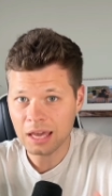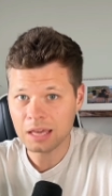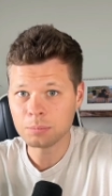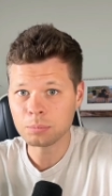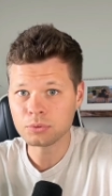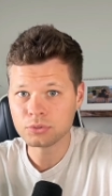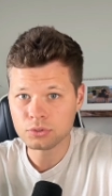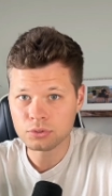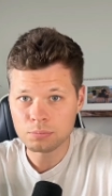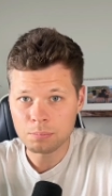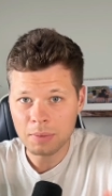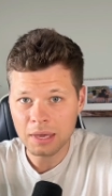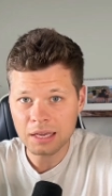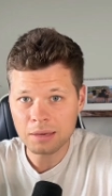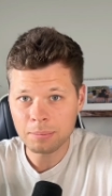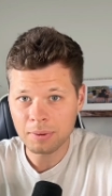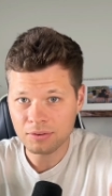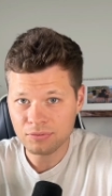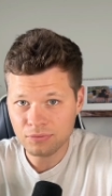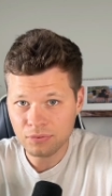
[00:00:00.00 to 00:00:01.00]
able to
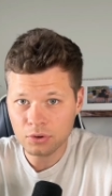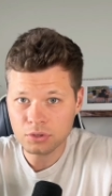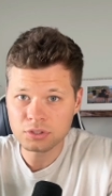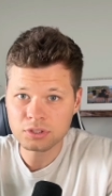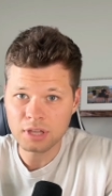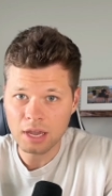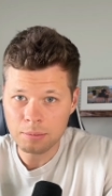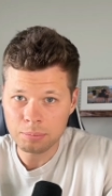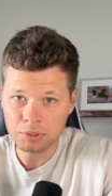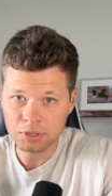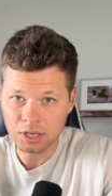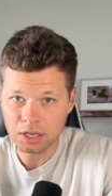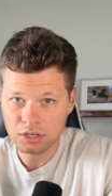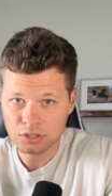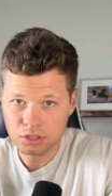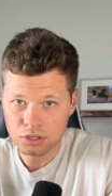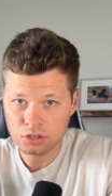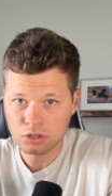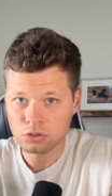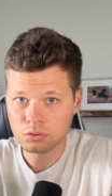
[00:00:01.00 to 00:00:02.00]
make my first
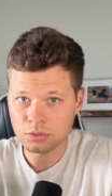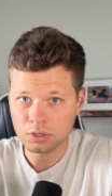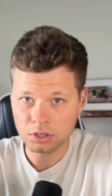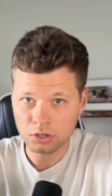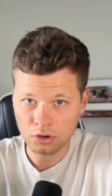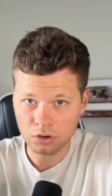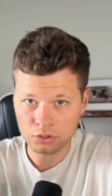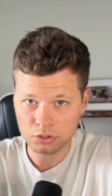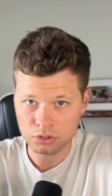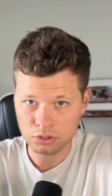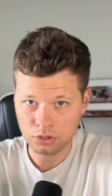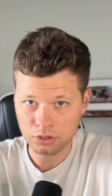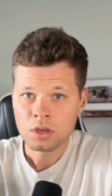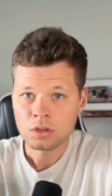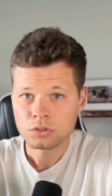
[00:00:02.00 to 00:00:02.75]
application using Cursor.